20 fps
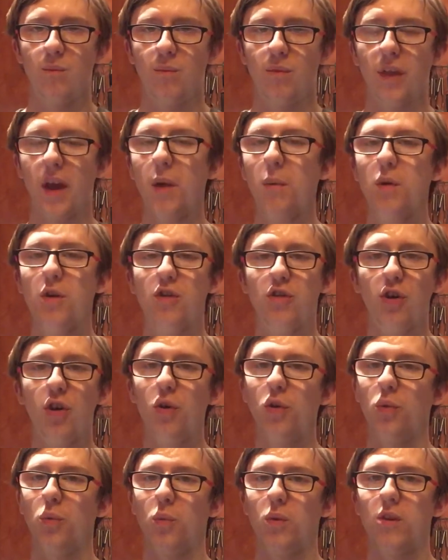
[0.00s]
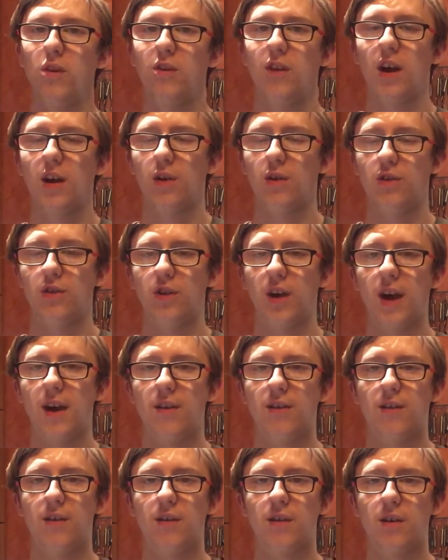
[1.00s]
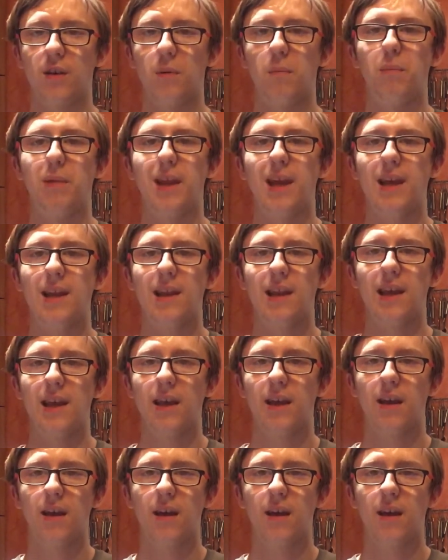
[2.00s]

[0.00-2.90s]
They were done with Attack on Titan completely.